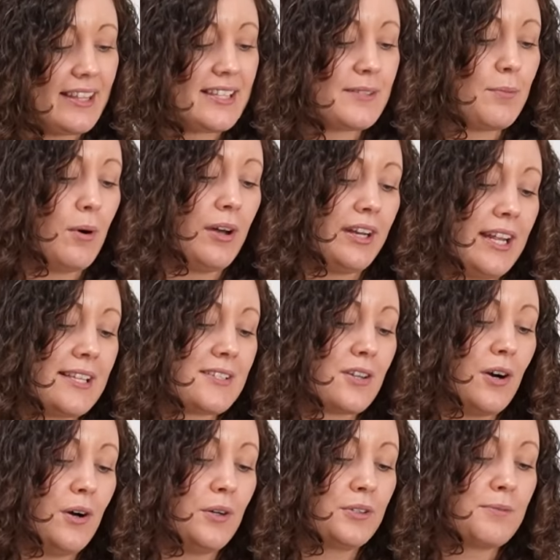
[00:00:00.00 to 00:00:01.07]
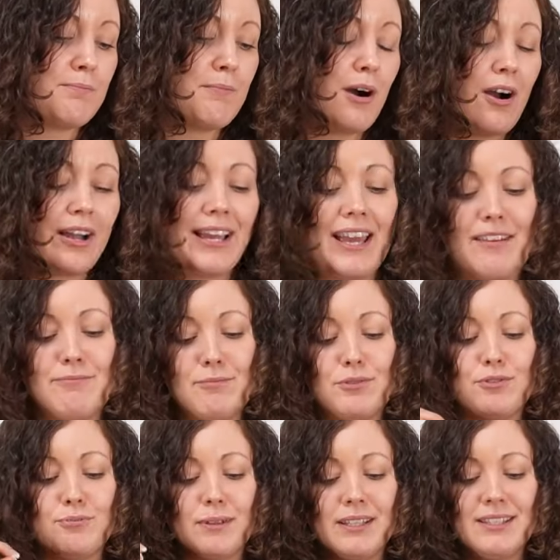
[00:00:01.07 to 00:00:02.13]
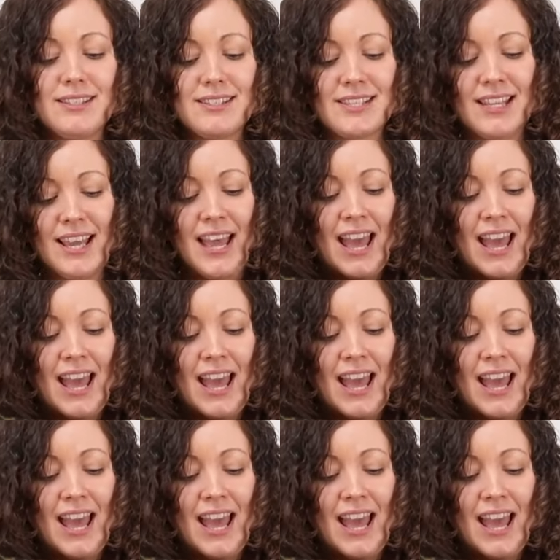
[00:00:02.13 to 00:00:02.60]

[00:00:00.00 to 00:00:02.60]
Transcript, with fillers: this one is called Margay Movement